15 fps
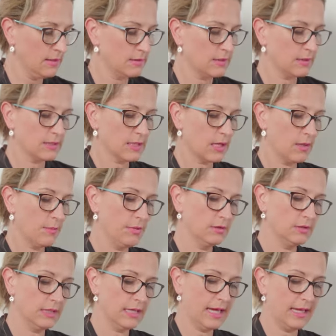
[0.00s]
So it's going to build
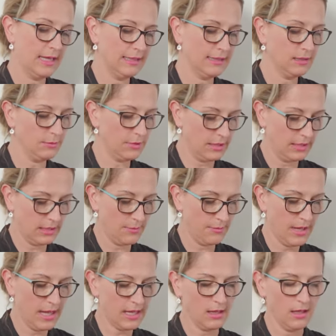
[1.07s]
it out a little bit at the
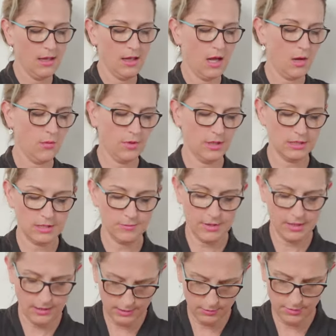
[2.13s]
back. I want it to be
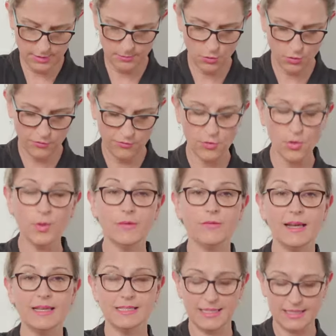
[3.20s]
a little bit more forward
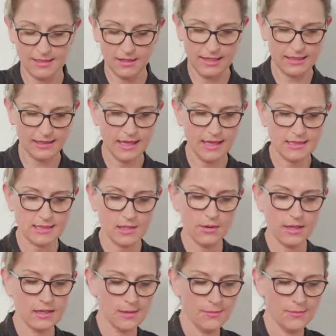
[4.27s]
facing like that. So I'll get the